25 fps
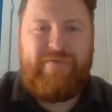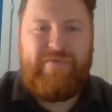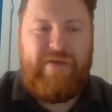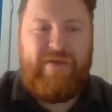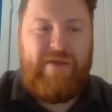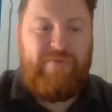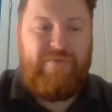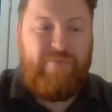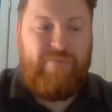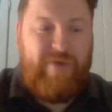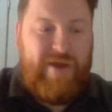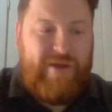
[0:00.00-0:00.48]

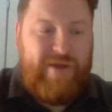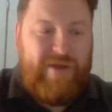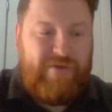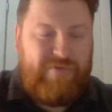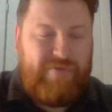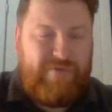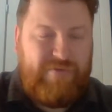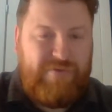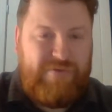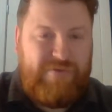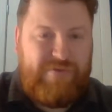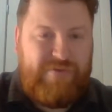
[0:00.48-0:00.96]
in
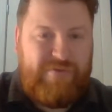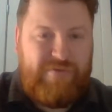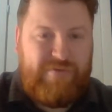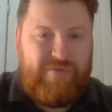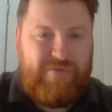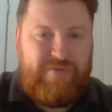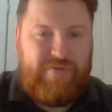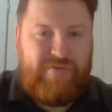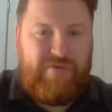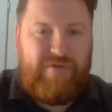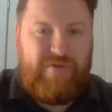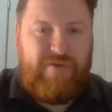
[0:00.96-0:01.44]
Wales
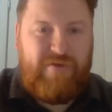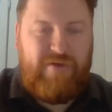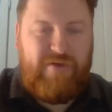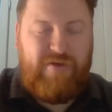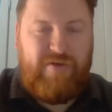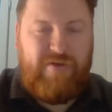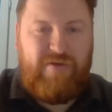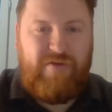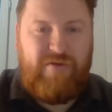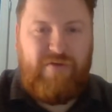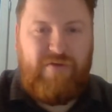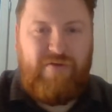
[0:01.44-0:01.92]

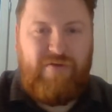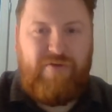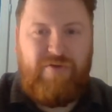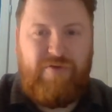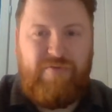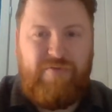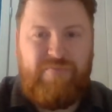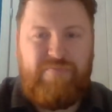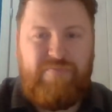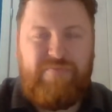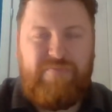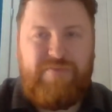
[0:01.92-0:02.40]

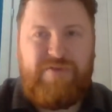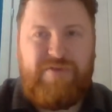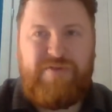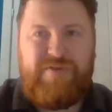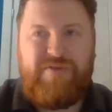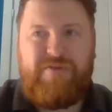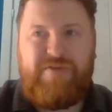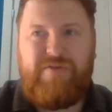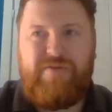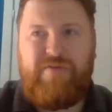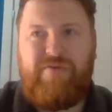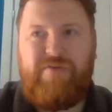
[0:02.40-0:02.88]

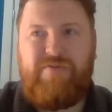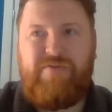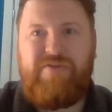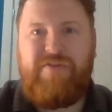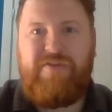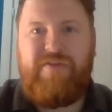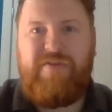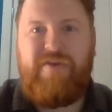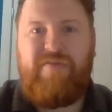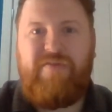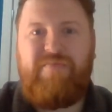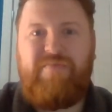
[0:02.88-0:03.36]
comes under
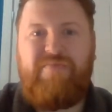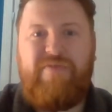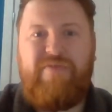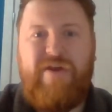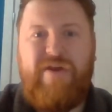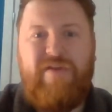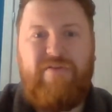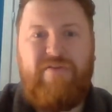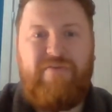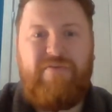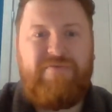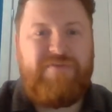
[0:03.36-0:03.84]
the
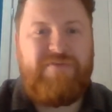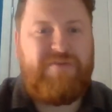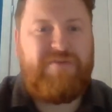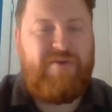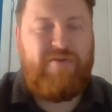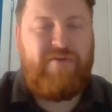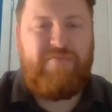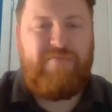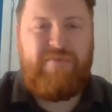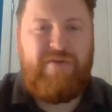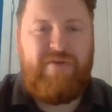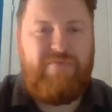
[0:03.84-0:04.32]
umbrella of
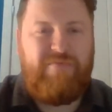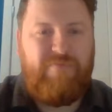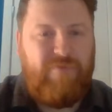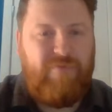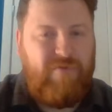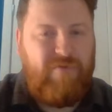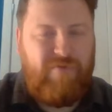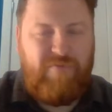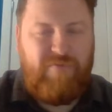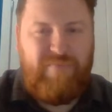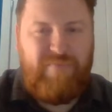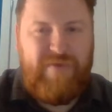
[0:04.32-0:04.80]
so many
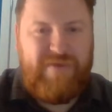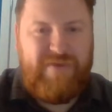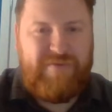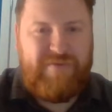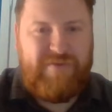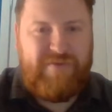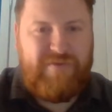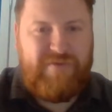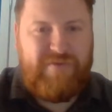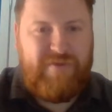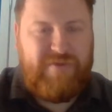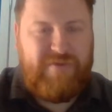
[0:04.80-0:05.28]
rural
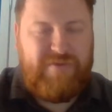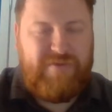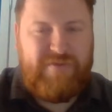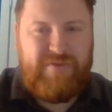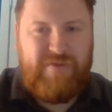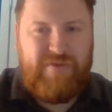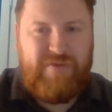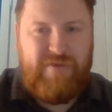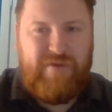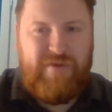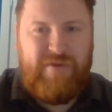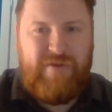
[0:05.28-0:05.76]
businesses.
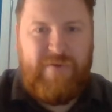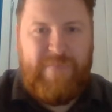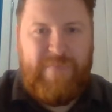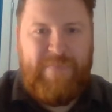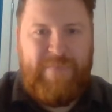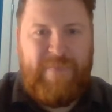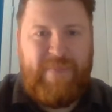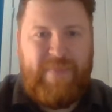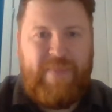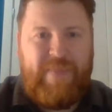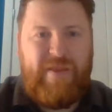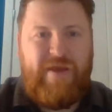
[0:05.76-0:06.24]

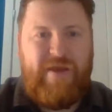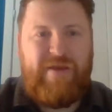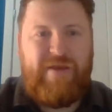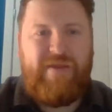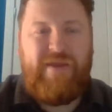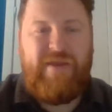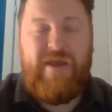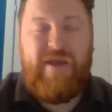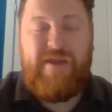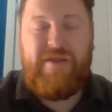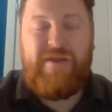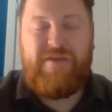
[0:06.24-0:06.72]
And
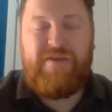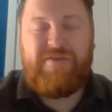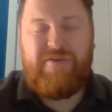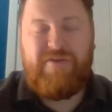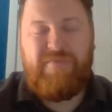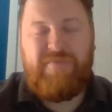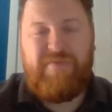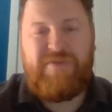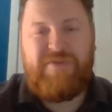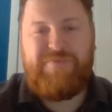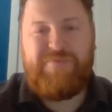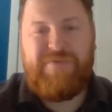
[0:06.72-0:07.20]
again, it's going
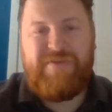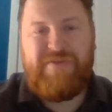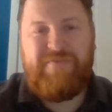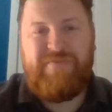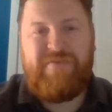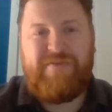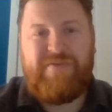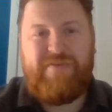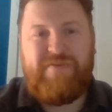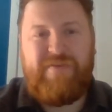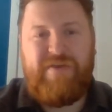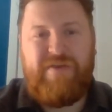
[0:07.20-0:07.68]
to be
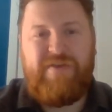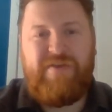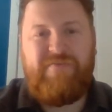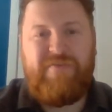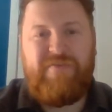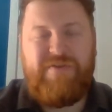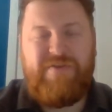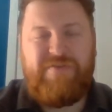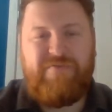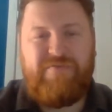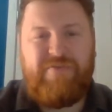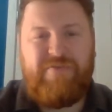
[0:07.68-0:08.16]
specific to the
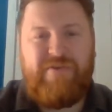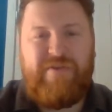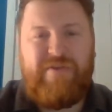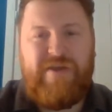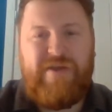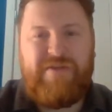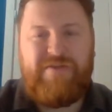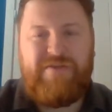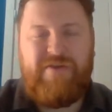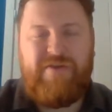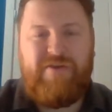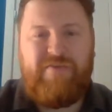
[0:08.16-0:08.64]
individual and
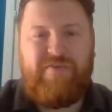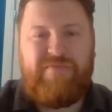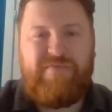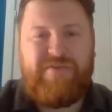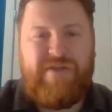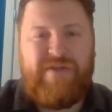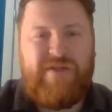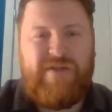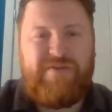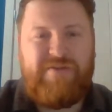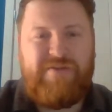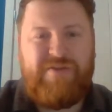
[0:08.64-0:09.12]
their
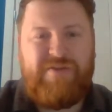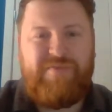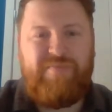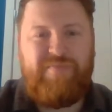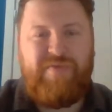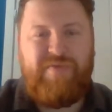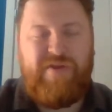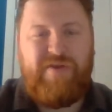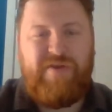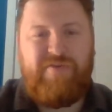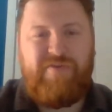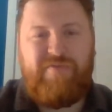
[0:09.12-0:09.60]
circumstances,
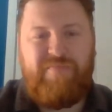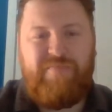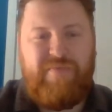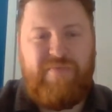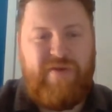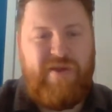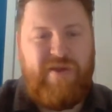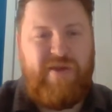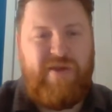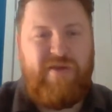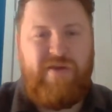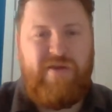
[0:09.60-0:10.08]
but it could
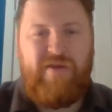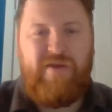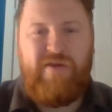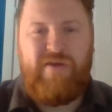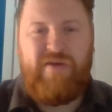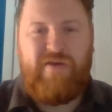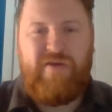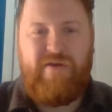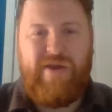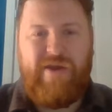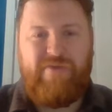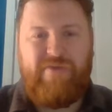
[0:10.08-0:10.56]
be
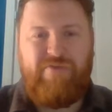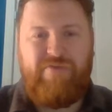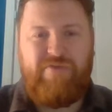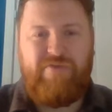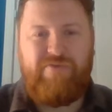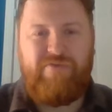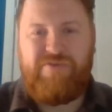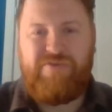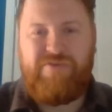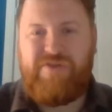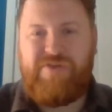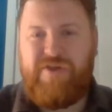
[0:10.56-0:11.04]

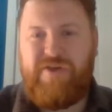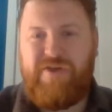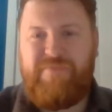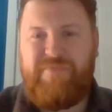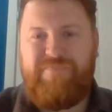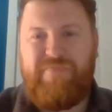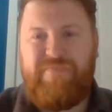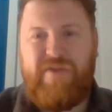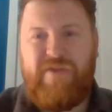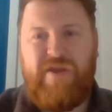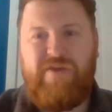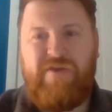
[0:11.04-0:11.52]
agriculture,
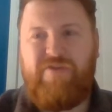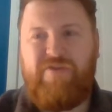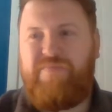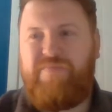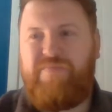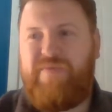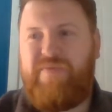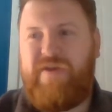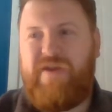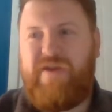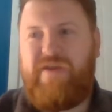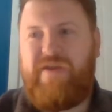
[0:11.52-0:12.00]
it could
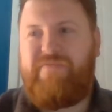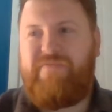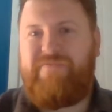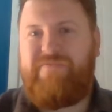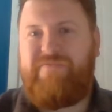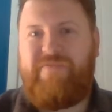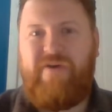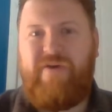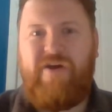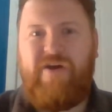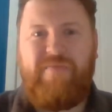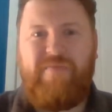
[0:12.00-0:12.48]
be
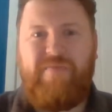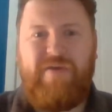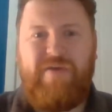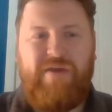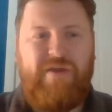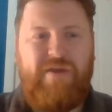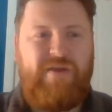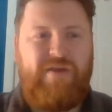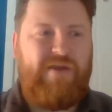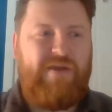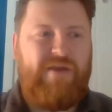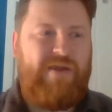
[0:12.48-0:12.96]

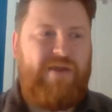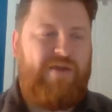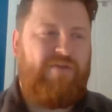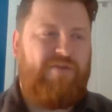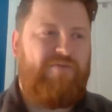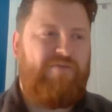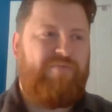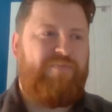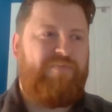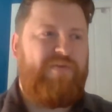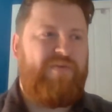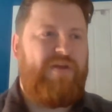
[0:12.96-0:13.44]
farming, it
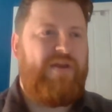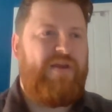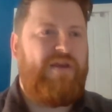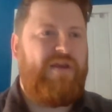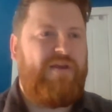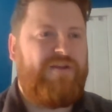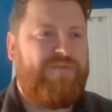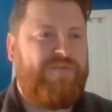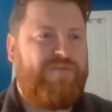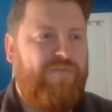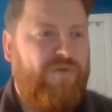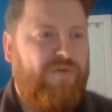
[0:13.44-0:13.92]
could be
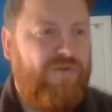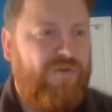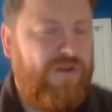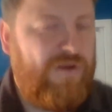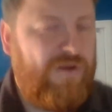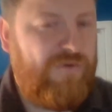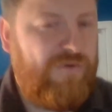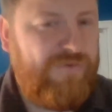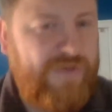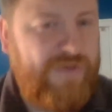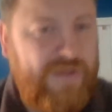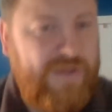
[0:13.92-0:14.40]

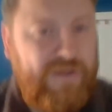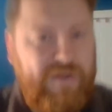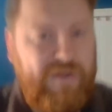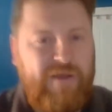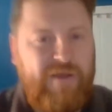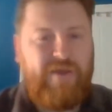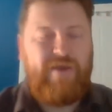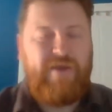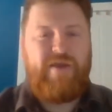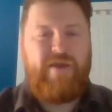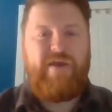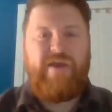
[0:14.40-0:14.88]
smallholding,
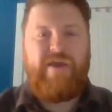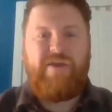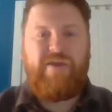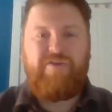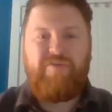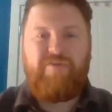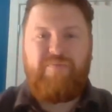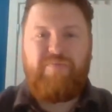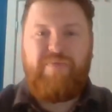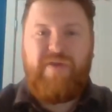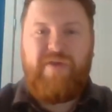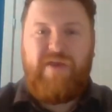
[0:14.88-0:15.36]
it
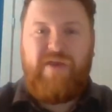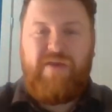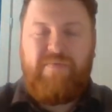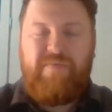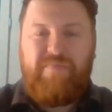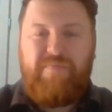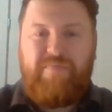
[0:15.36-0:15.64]
could be